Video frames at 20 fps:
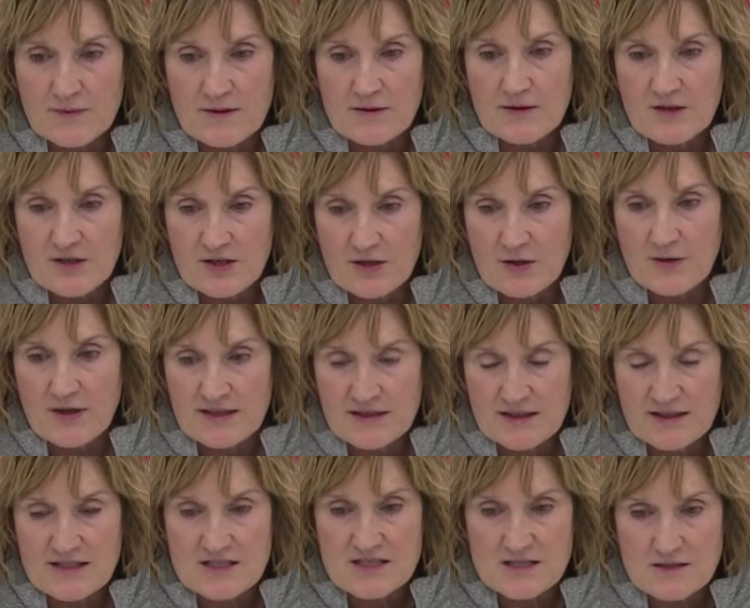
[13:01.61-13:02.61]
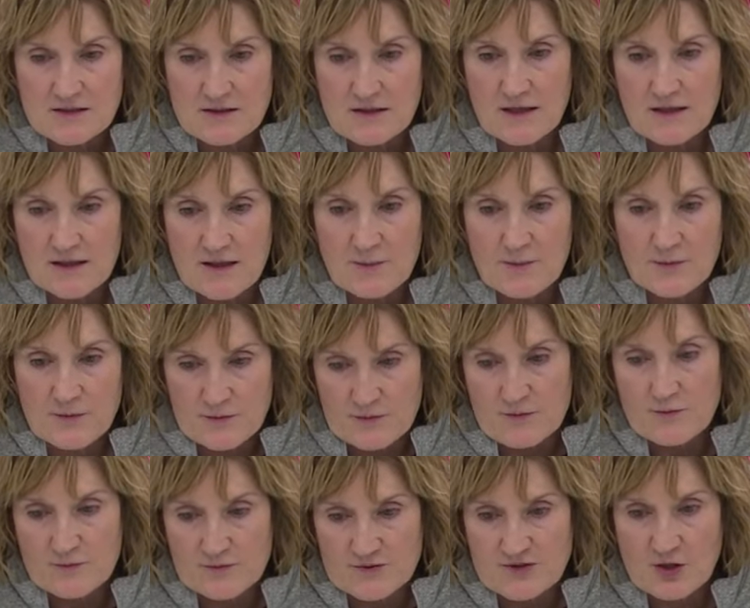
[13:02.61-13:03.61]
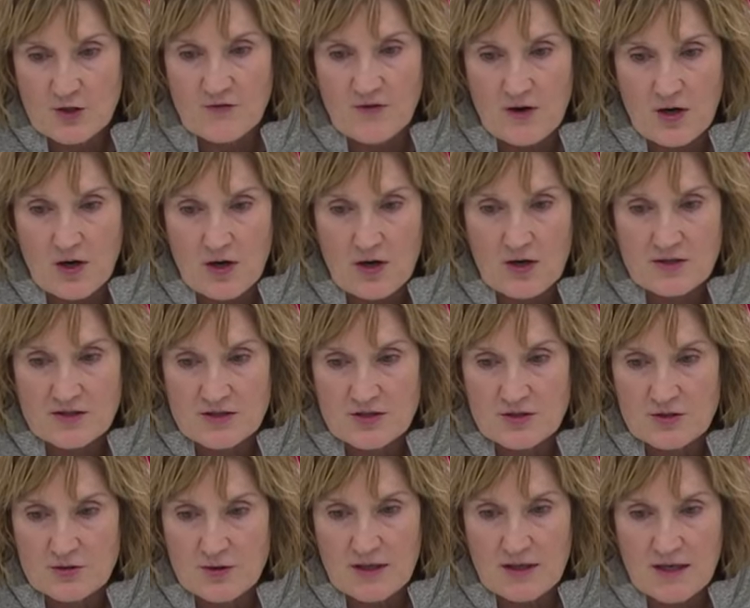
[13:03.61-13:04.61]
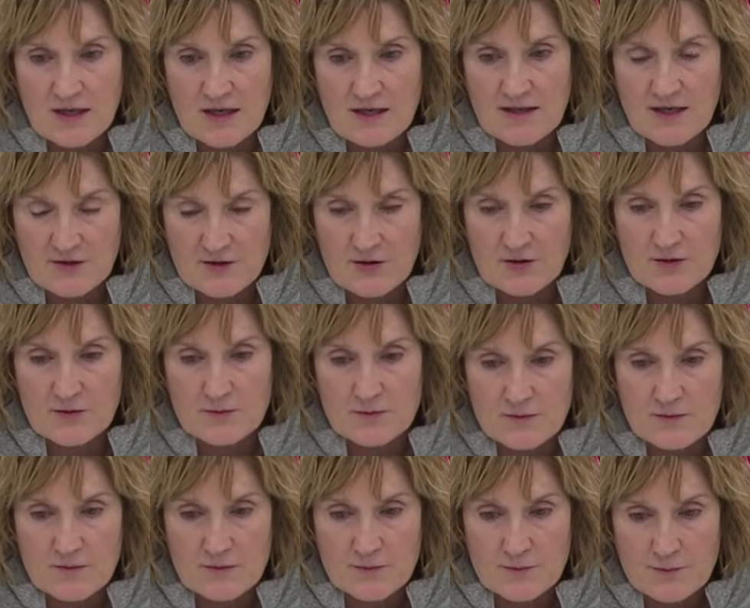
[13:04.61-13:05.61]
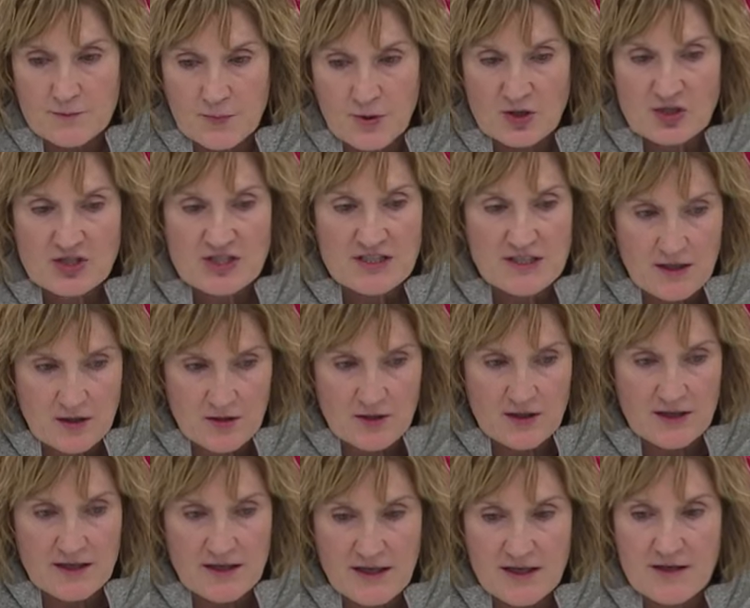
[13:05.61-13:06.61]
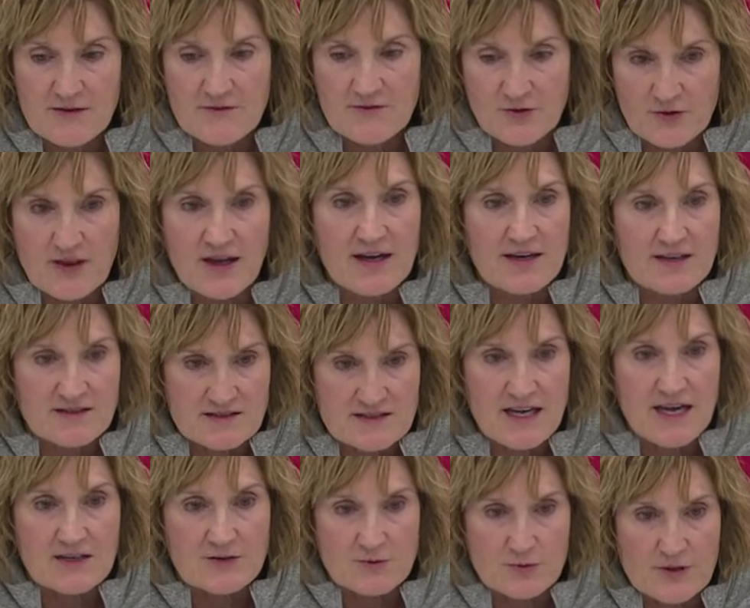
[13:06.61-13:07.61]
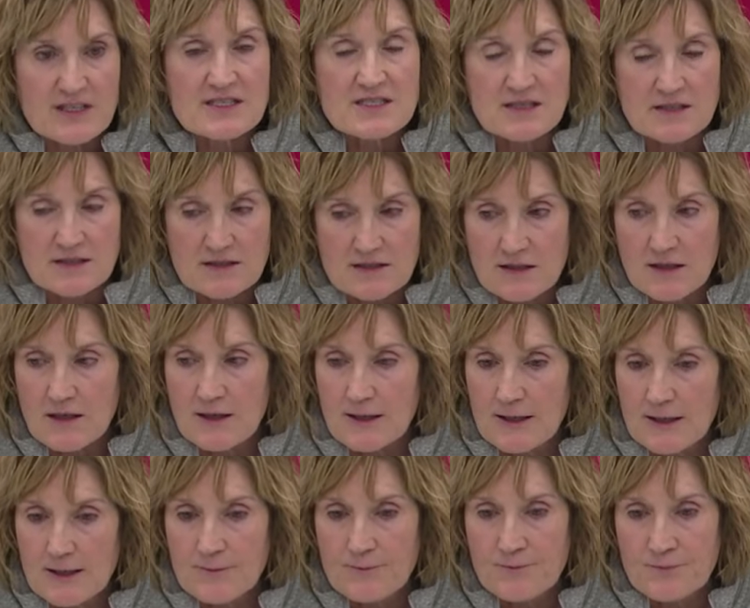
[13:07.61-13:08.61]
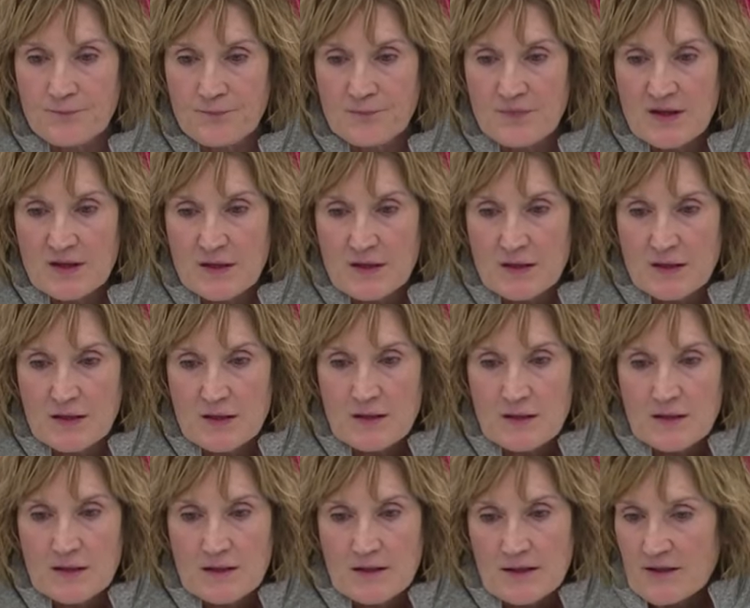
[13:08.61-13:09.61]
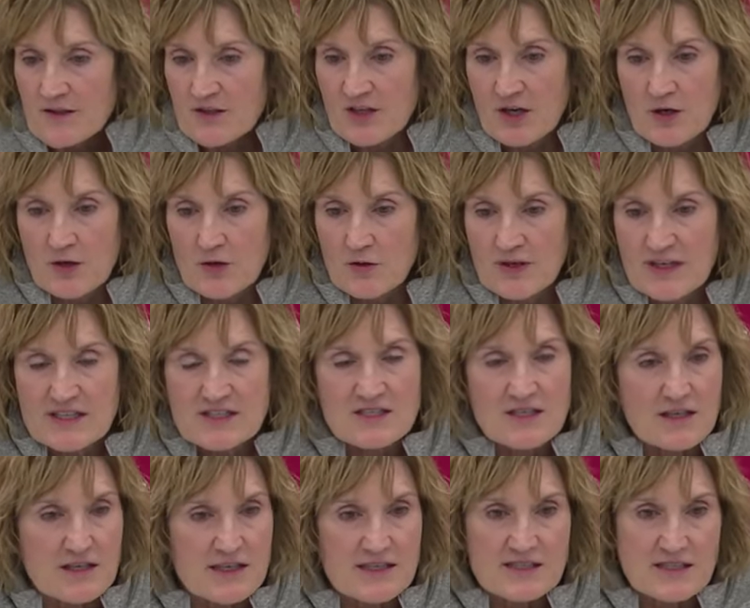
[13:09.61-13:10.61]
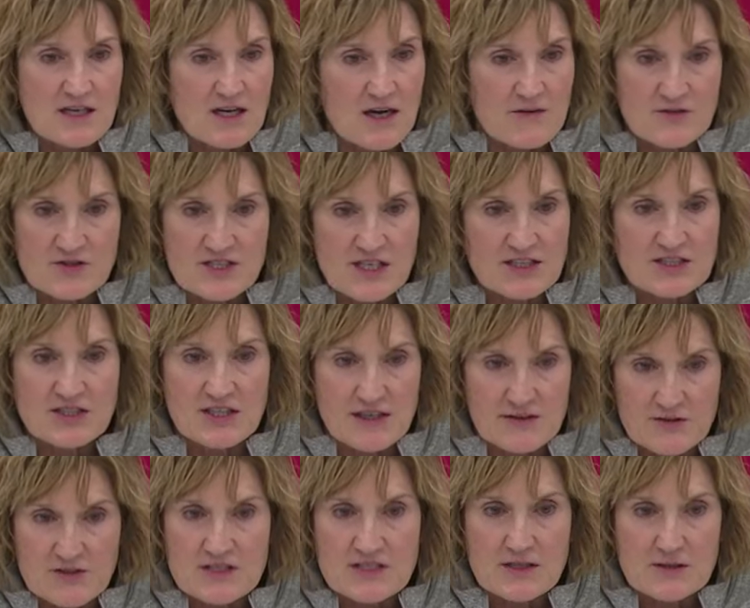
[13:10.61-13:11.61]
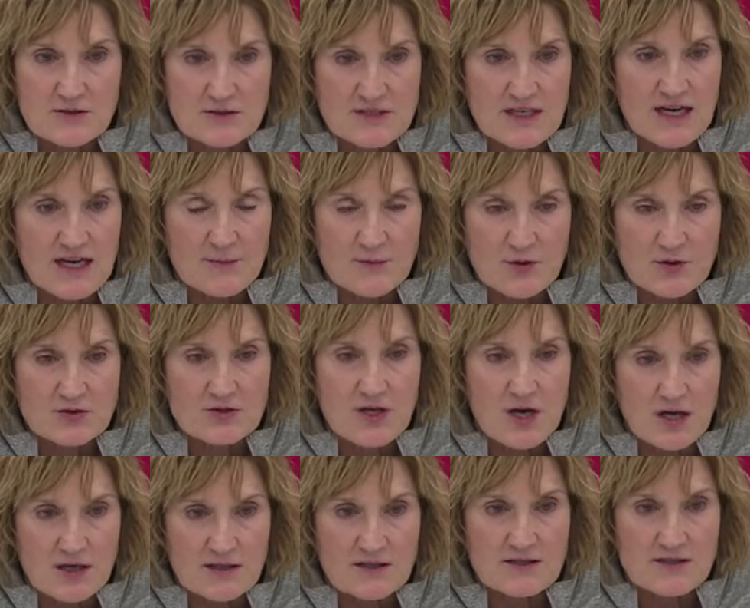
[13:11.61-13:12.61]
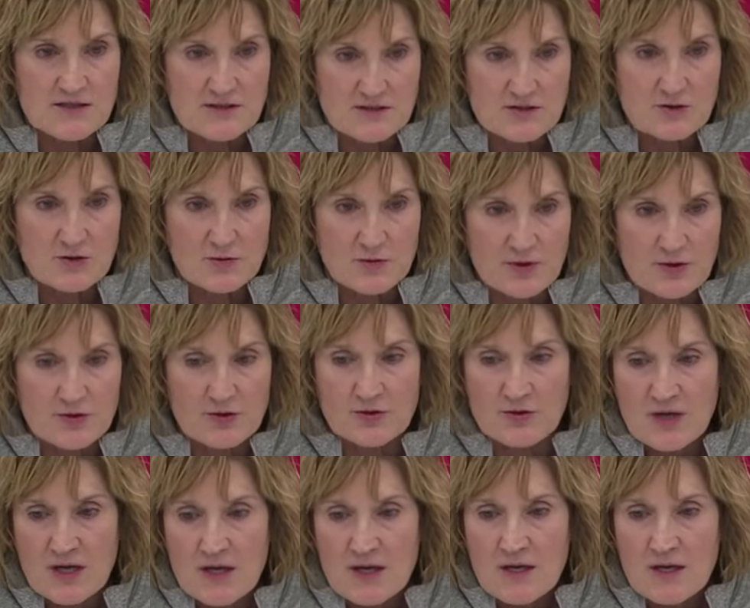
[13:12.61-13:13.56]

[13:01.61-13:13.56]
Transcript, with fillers: you know, at least uh, uh so far to uh, another person in our league for that exact reason. Um, you know, it's a it's a conversation every single time you're talking to, to a recruit